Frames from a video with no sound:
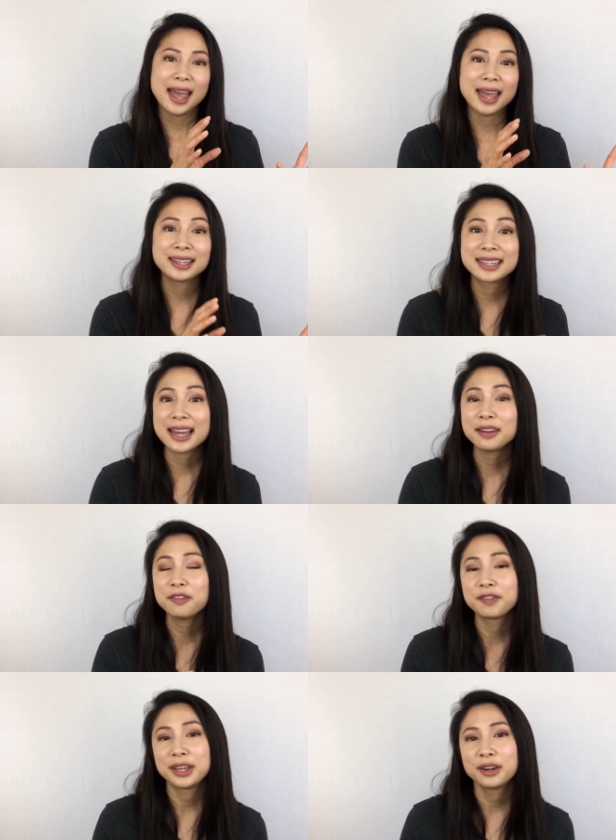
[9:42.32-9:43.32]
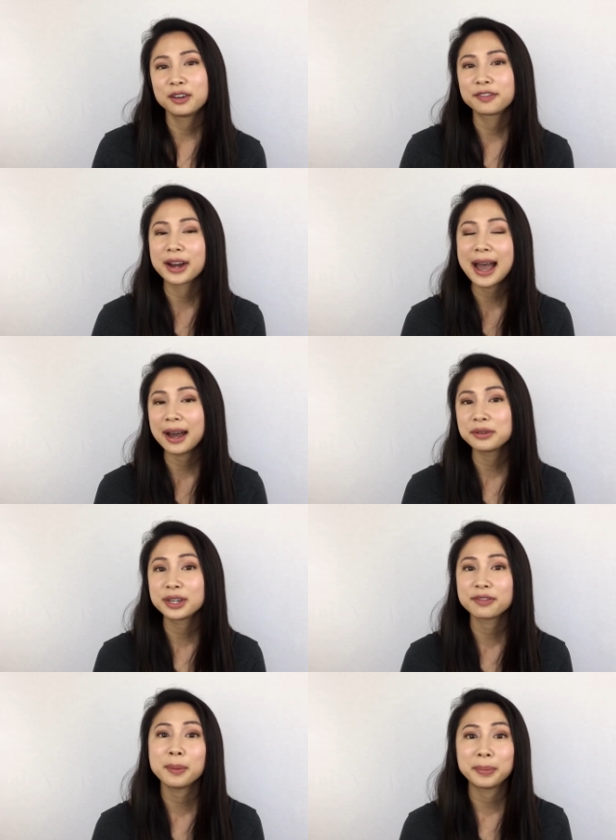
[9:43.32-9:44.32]
and get a feel for how
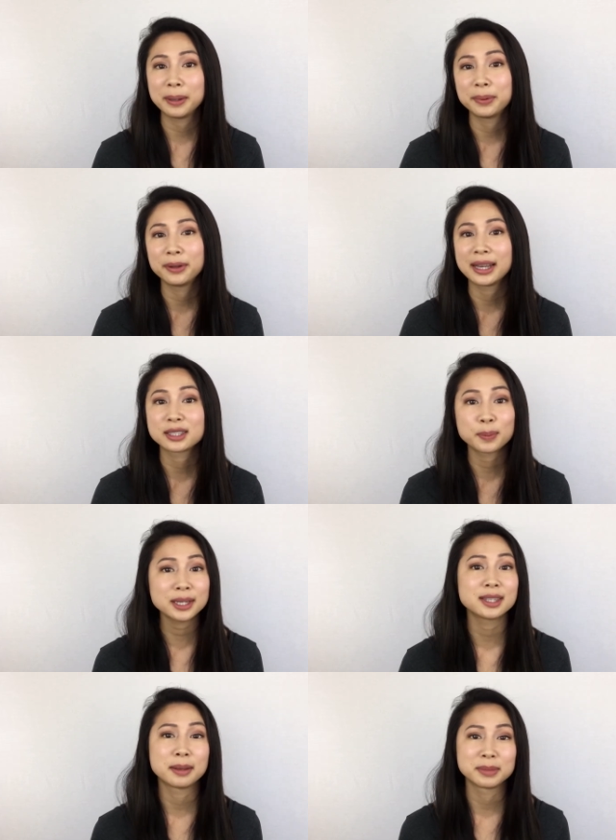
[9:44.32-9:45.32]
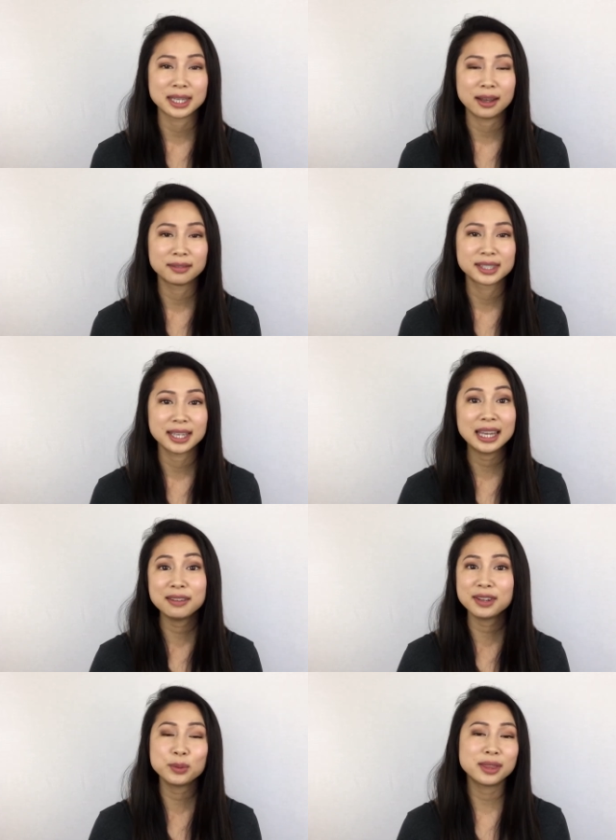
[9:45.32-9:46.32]
different people express themselves.
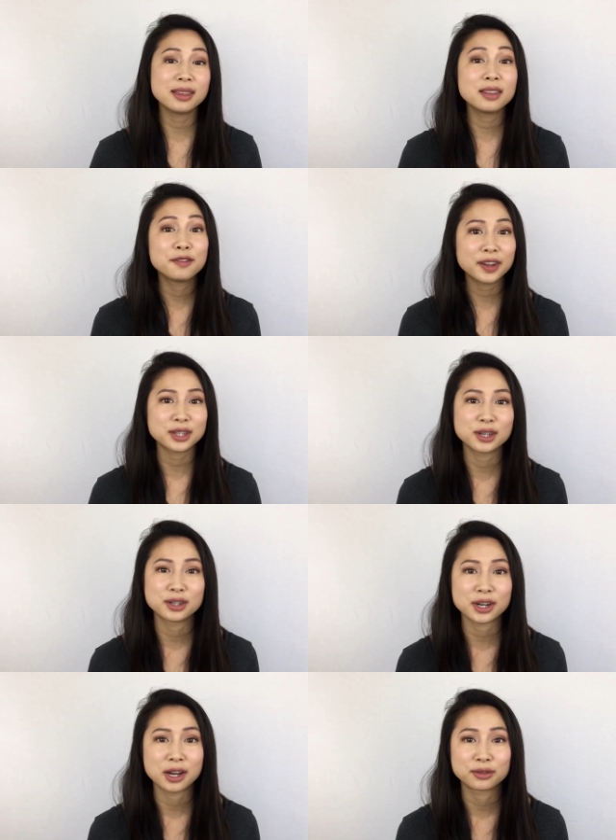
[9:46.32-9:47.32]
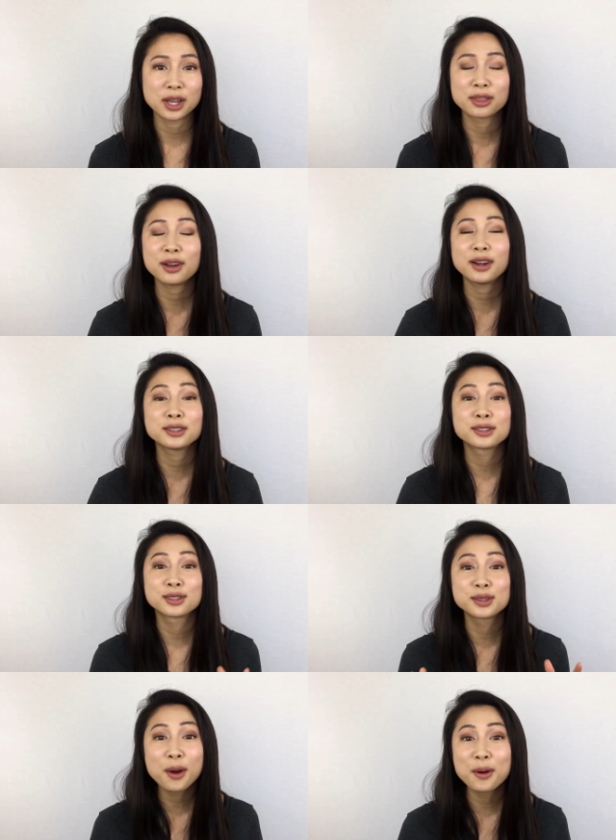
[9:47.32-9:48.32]
Even within the fiction genre, there is
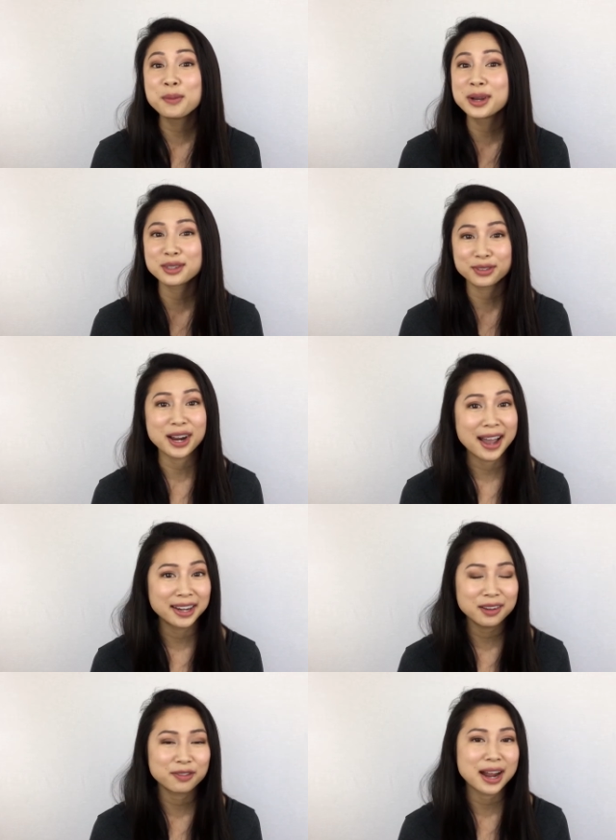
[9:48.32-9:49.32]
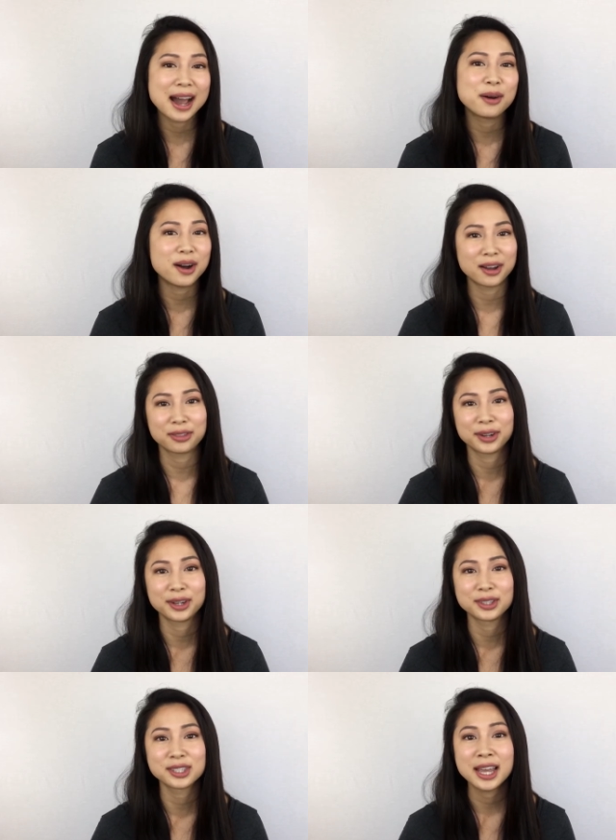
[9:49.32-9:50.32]
so much variety for how
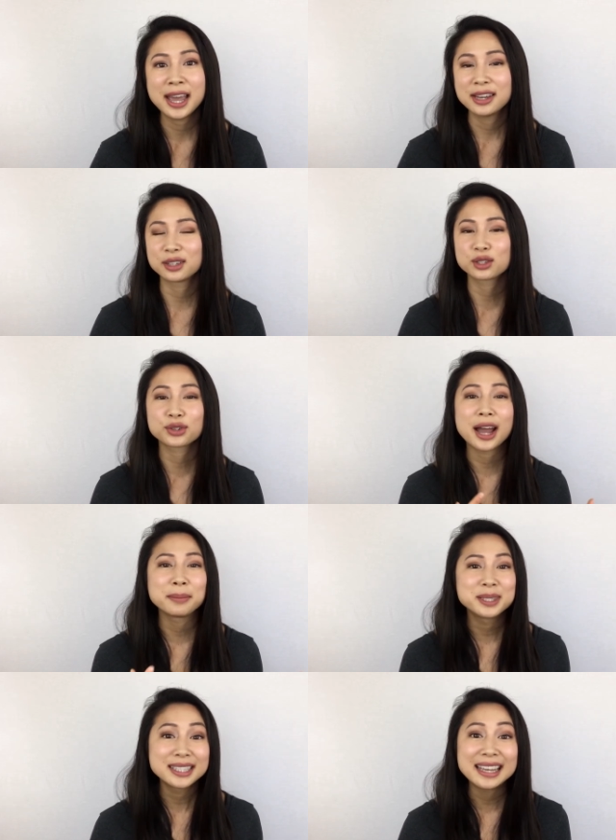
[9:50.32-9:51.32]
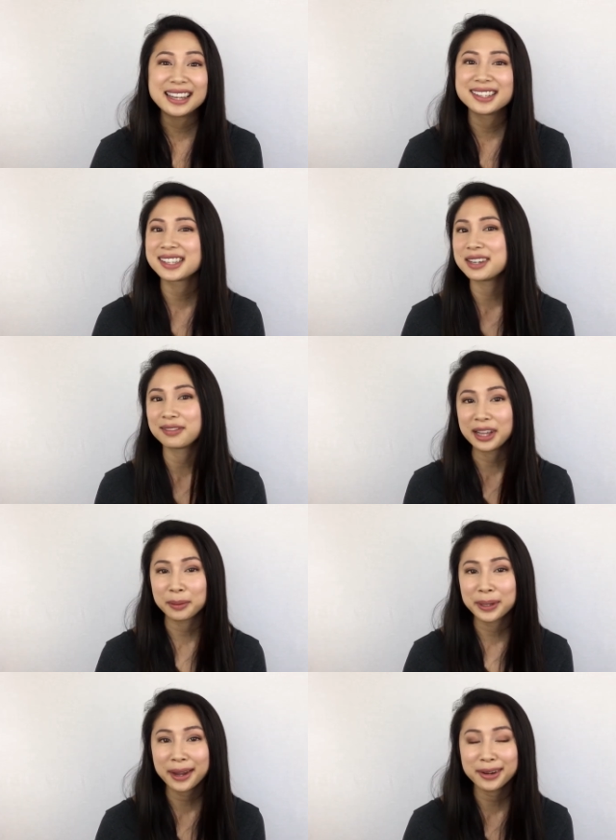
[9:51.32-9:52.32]
authors describe scenes and
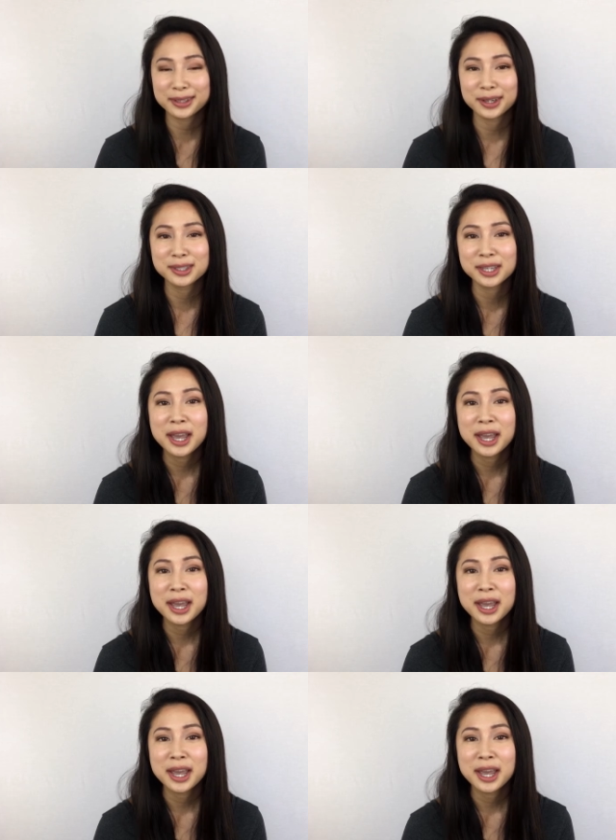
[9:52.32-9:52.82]
develop characters.